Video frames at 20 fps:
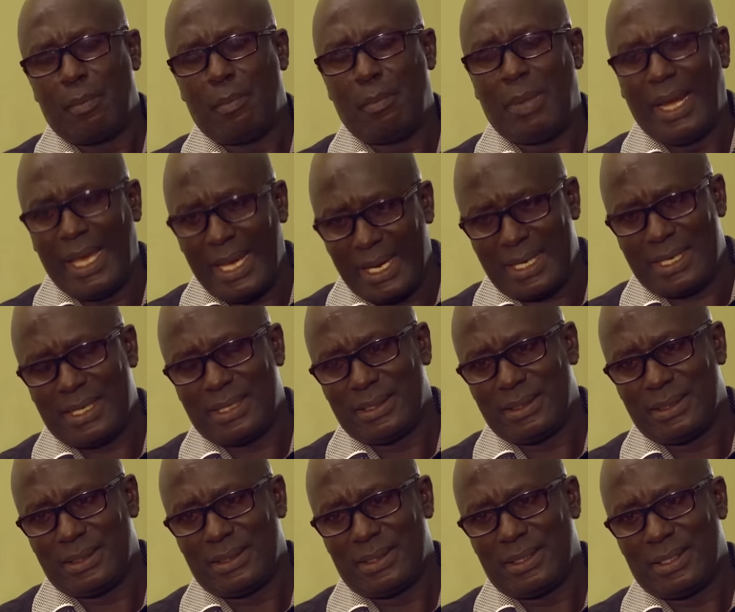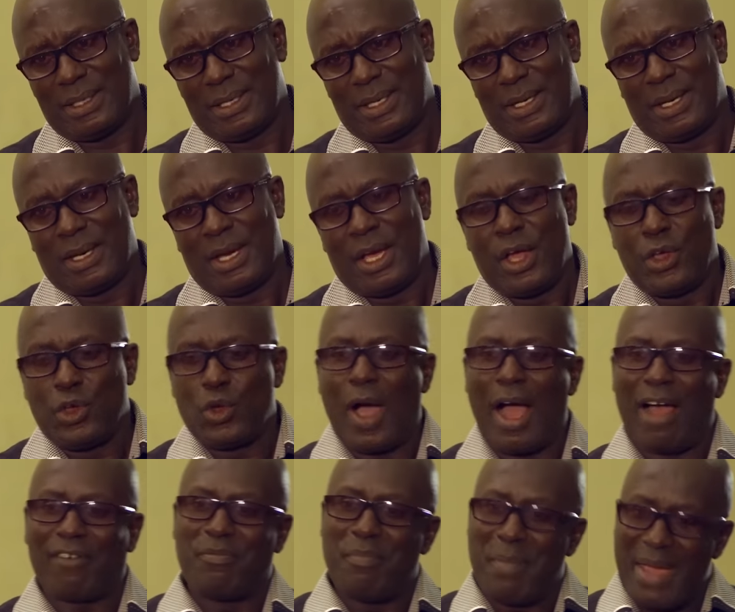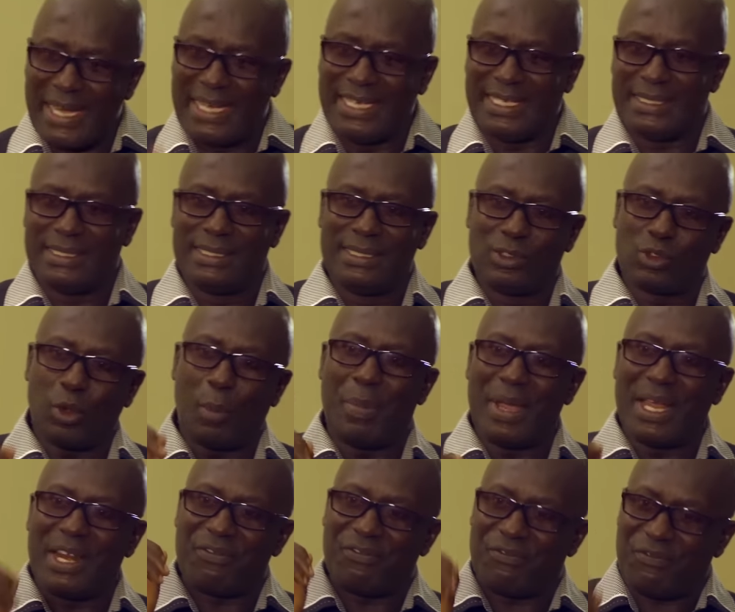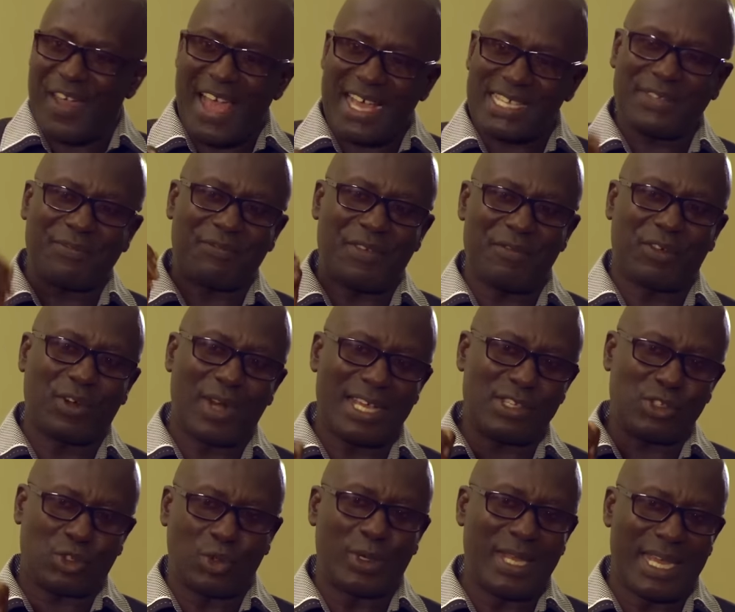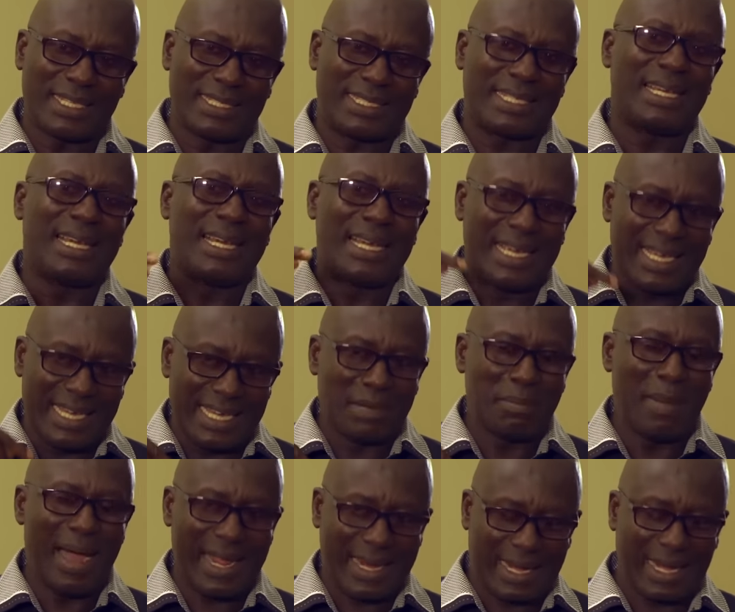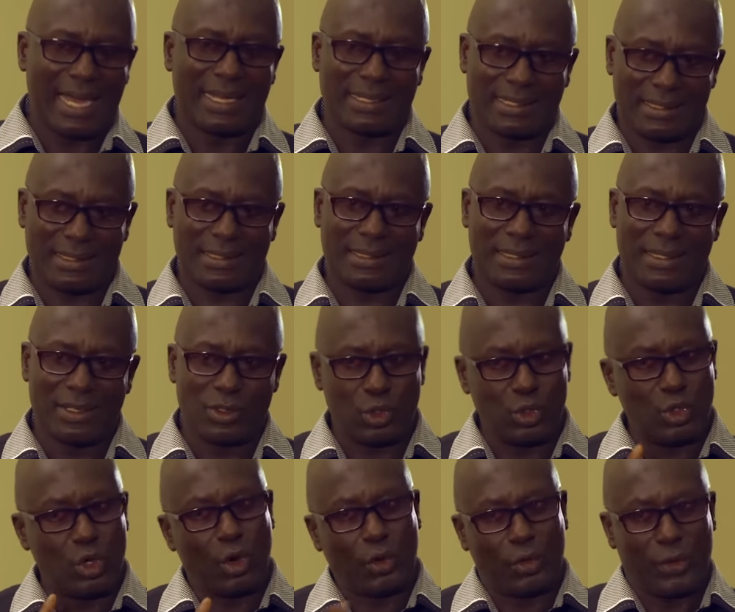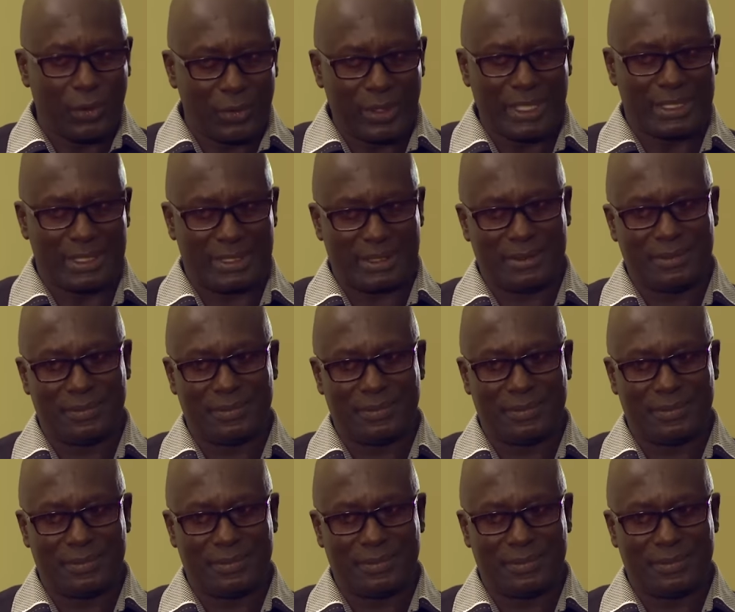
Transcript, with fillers: Blake, you have made it to be the first favorite student in my class, so don't ruin it.